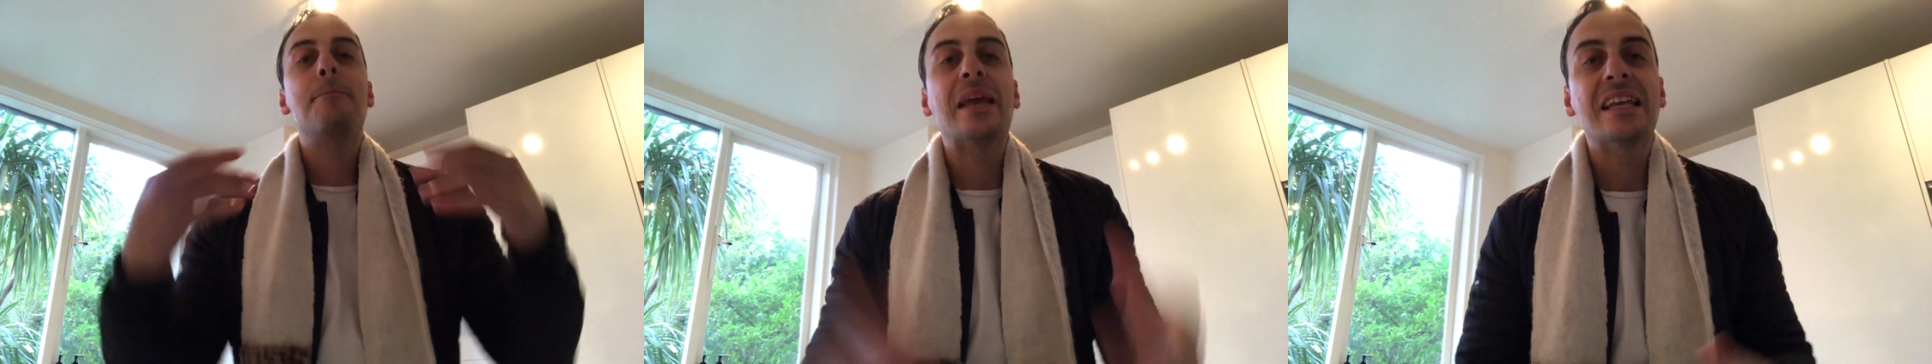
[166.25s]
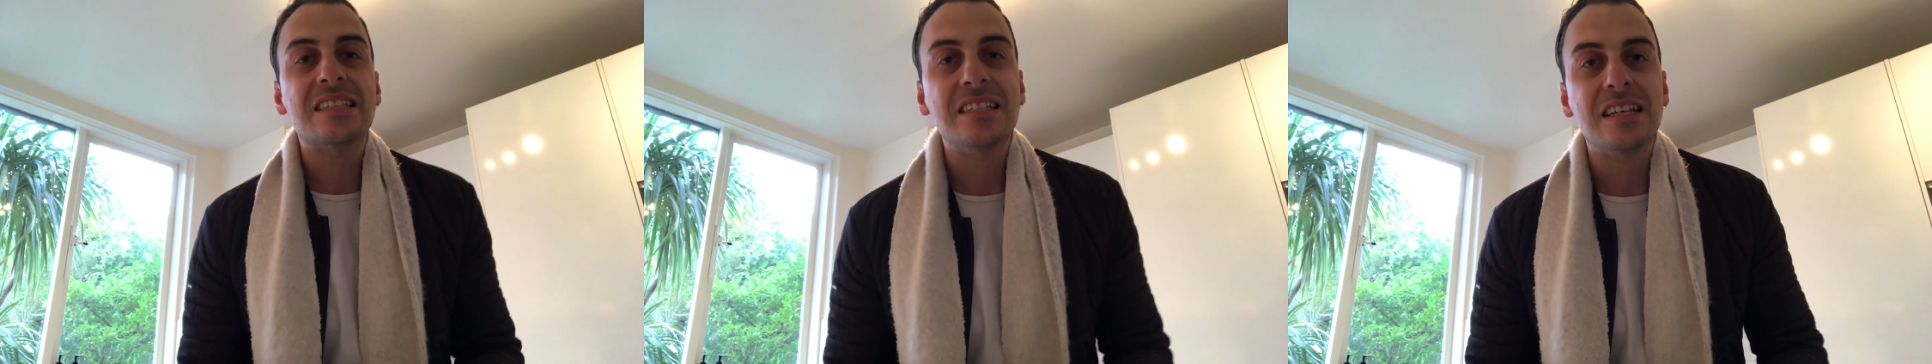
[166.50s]

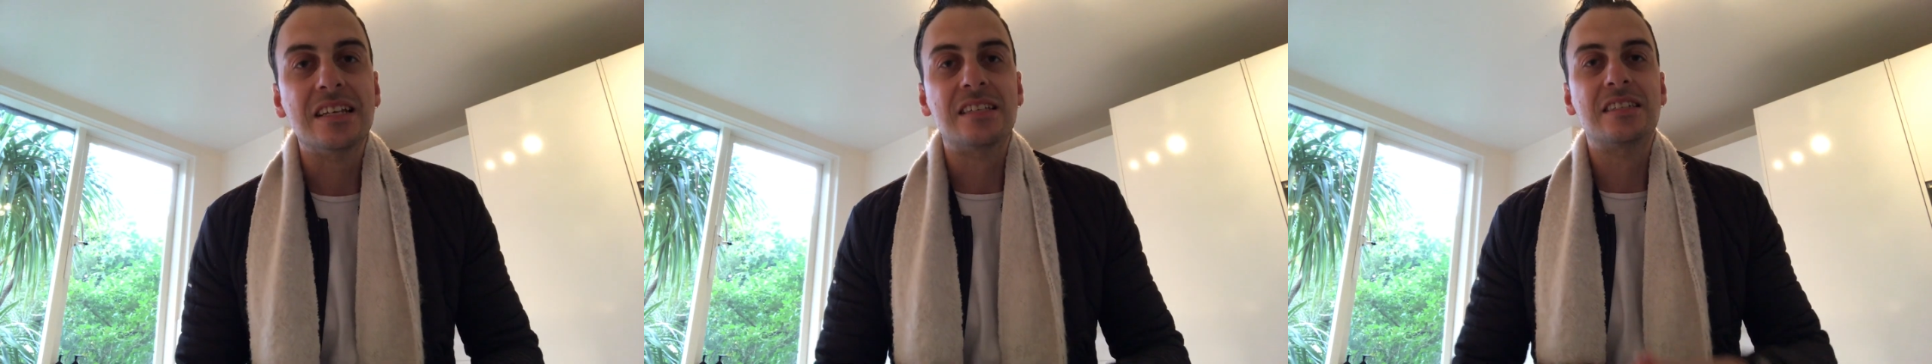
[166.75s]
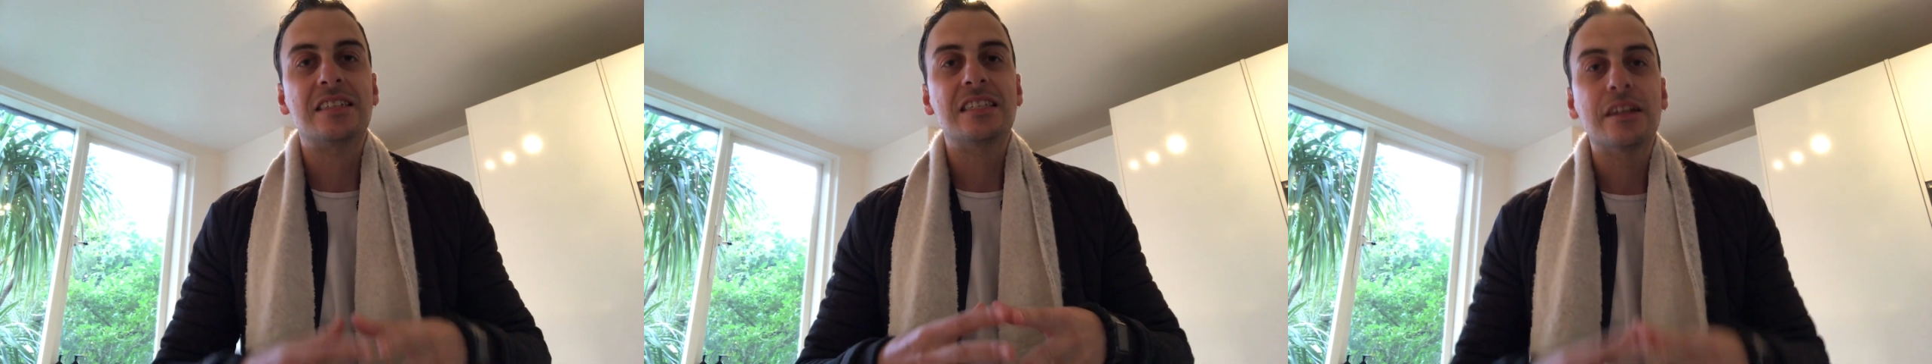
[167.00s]

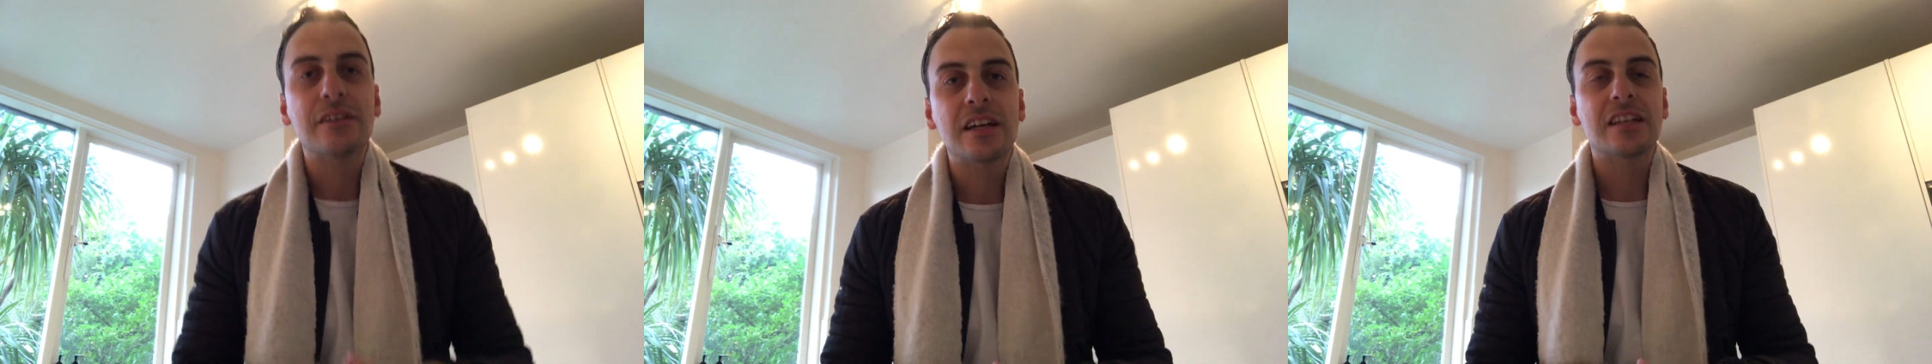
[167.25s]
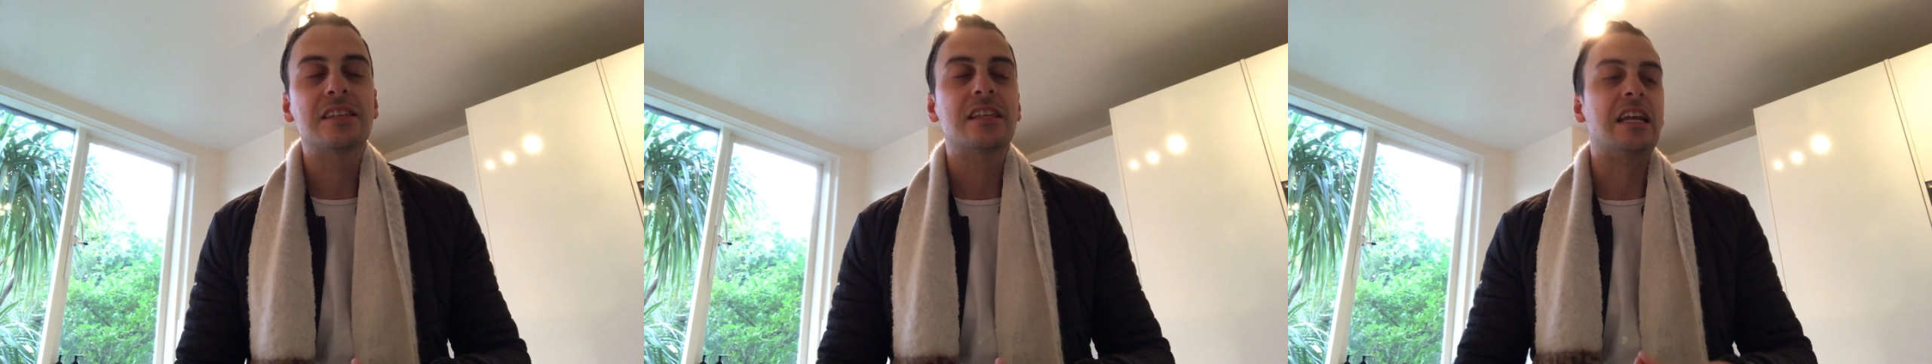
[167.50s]
business,
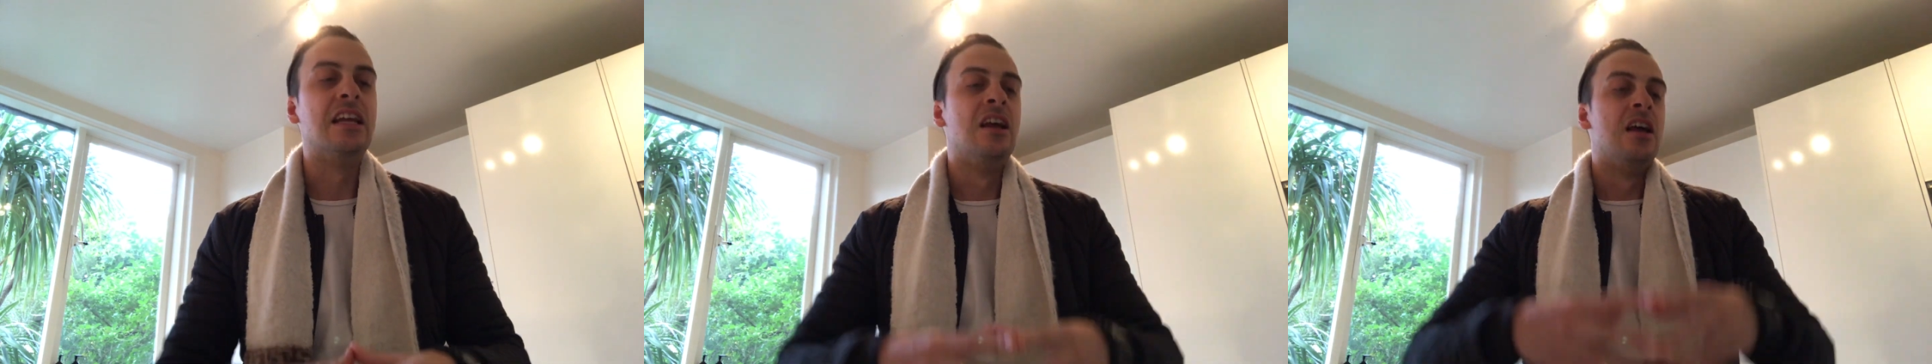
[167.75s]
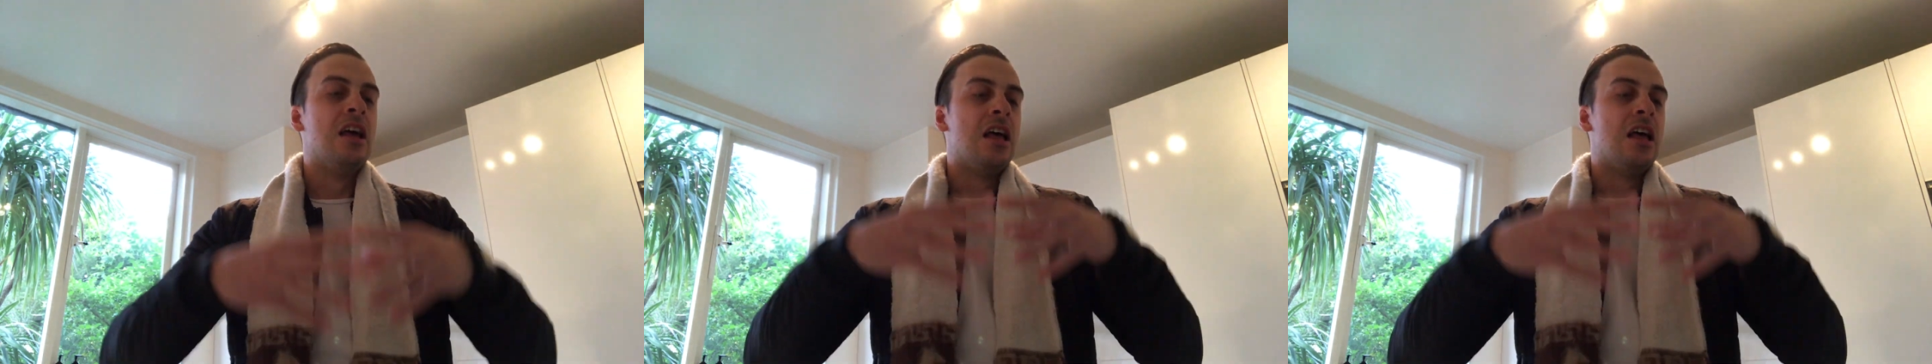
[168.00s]
seriously.